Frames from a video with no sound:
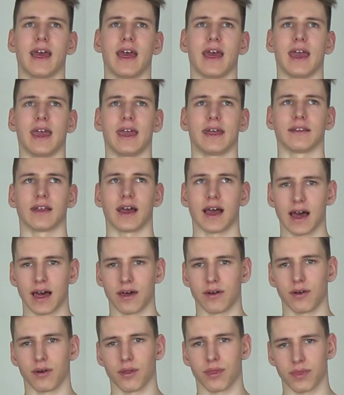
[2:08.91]
and
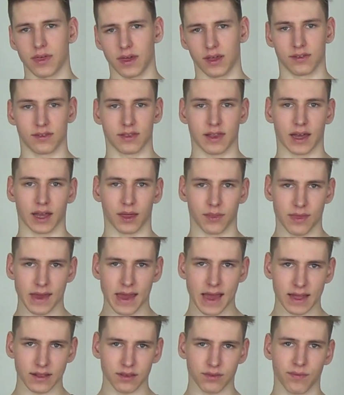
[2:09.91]
other things like
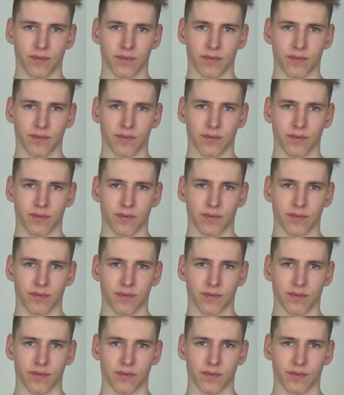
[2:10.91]
that.